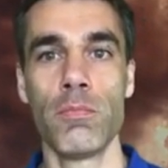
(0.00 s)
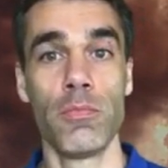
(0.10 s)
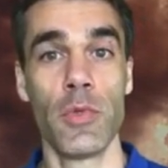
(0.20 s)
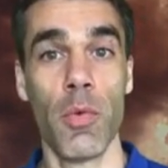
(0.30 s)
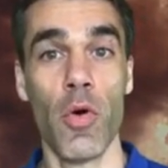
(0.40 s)

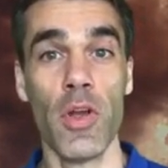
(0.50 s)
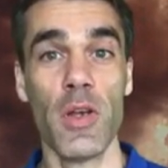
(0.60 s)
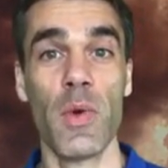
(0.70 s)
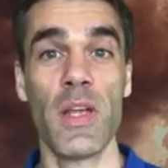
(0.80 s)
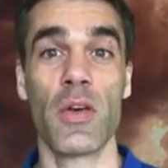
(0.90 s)
the point
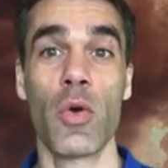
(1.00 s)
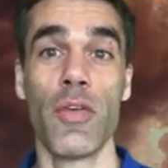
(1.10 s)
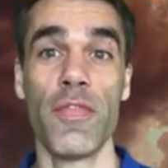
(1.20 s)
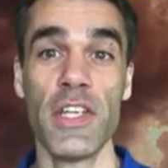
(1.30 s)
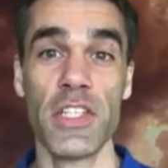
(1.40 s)
where the
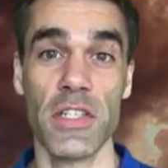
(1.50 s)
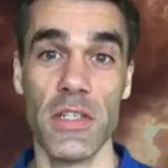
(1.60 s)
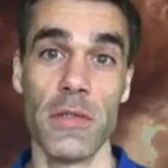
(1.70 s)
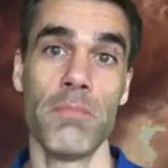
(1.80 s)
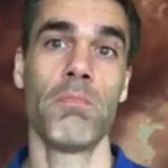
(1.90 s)

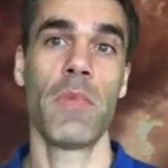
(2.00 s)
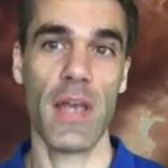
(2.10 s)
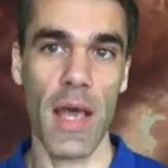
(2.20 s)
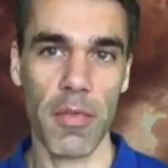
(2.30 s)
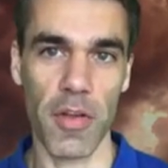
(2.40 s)
coefficient, in
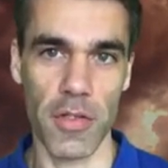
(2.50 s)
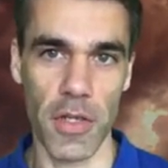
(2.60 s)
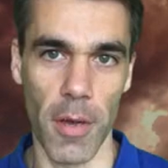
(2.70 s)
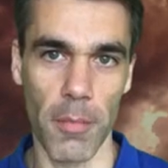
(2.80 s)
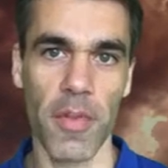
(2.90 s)
absolute
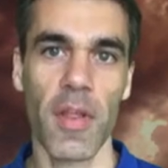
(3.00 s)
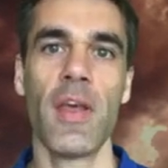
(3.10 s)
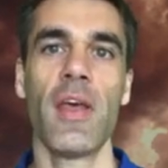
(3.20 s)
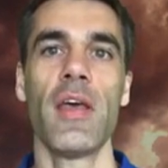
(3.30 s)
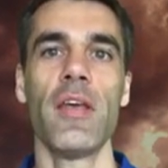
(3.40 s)
terms,
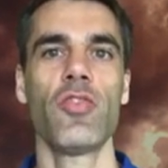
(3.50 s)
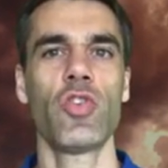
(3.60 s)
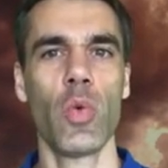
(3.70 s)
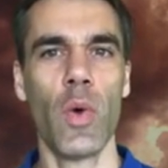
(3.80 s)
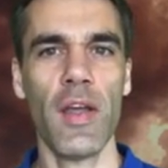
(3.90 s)
is
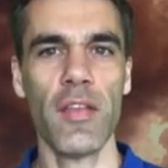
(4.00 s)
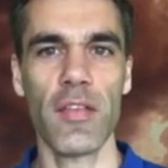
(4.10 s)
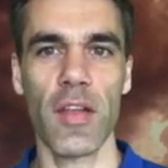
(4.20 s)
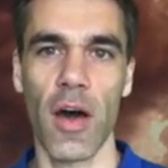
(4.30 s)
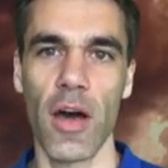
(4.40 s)
twice as
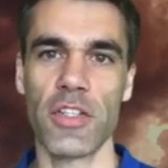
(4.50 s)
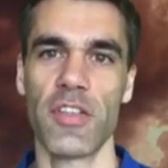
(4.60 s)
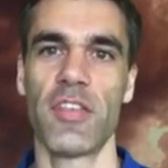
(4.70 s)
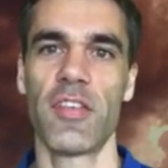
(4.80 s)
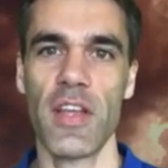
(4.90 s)
large as
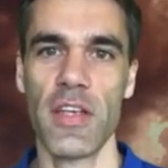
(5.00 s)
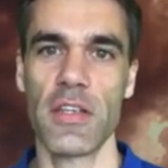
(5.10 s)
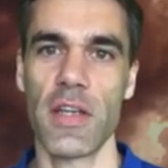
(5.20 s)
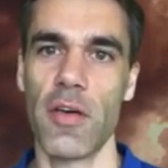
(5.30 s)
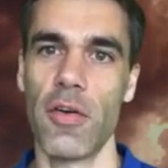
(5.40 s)
the standard
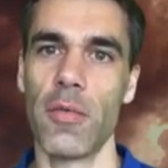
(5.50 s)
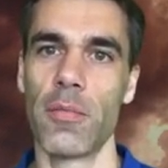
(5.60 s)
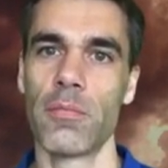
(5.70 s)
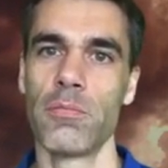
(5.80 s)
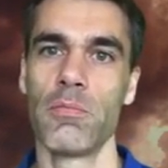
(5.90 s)
error.
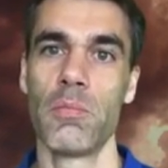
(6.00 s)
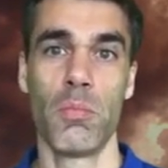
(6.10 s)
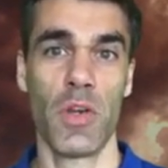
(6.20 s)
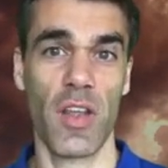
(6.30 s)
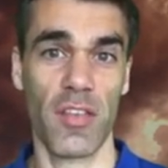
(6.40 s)

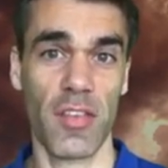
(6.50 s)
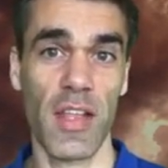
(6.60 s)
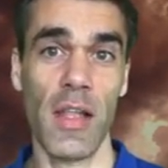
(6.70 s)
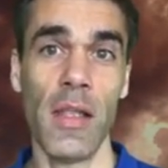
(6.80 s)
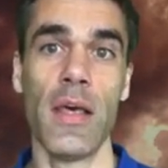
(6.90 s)
But that's
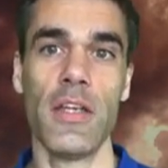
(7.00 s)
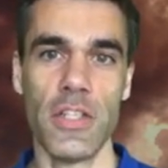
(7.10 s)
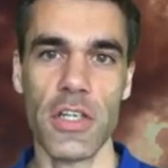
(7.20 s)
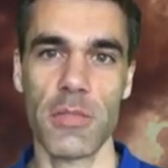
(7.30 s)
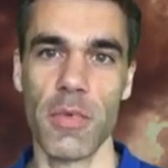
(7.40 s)
still a
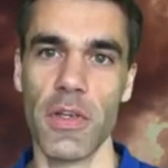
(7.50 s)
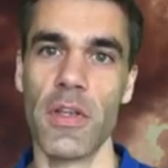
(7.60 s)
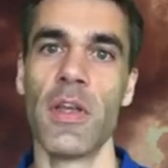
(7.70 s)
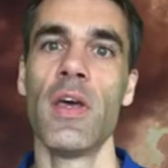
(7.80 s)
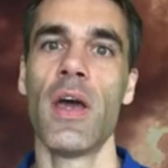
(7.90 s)
judgment,
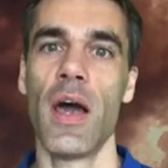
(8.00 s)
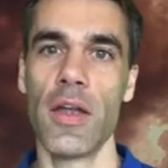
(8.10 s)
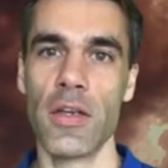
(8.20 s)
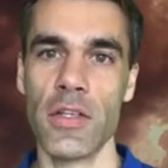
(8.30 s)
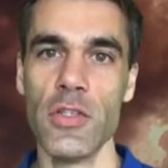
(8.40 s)

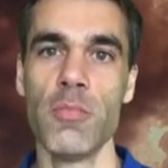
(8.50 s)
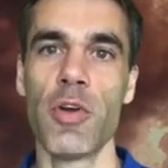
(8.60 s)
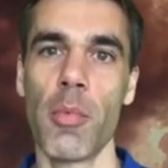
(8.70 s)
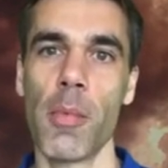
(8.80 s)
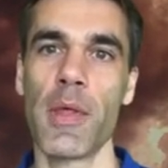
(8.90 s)
and you
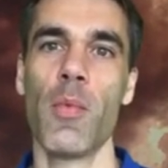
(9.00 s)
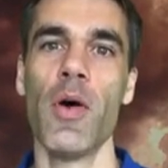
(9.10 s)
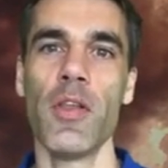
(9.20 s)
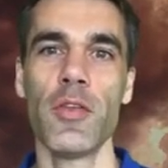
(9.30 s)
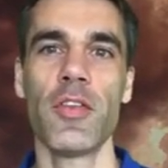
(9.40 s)
probably
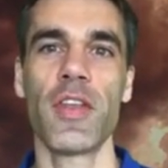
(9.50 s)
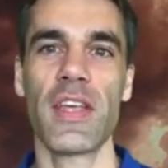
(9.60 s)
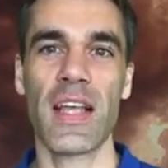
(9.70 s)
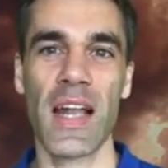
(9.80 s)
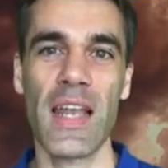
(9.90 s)
want to stay
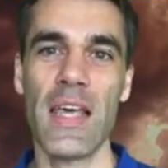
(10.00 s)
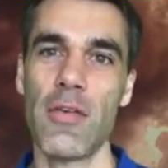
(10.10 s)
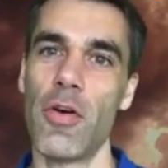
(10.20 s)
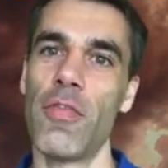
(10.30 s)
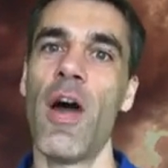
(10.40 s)
clear
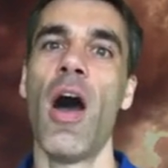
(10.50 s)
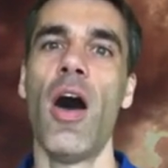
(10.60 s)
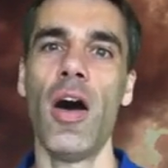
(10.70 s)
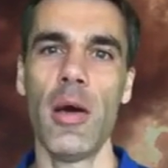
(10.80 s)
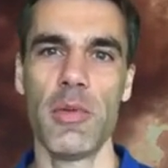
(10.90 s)
of
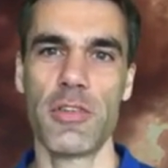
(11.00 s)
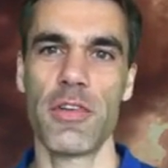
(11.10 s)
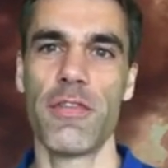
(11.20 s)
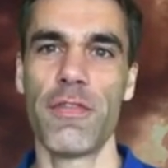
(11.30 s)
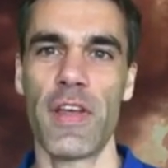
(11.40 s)
arbitrary
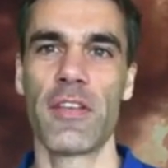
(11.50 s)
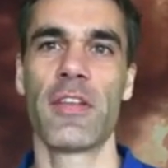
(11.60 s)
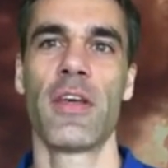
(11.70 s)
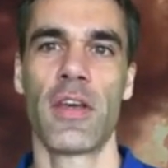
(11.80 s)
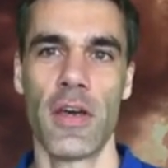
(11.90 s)
fixed
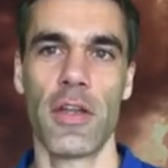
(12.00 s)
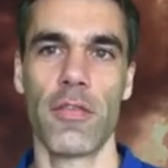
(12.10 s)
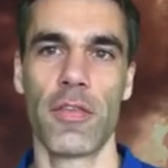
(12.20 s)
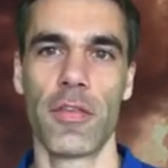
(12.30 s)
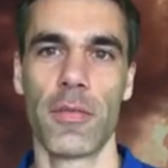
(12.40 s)

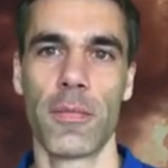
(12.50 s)
cutoffs.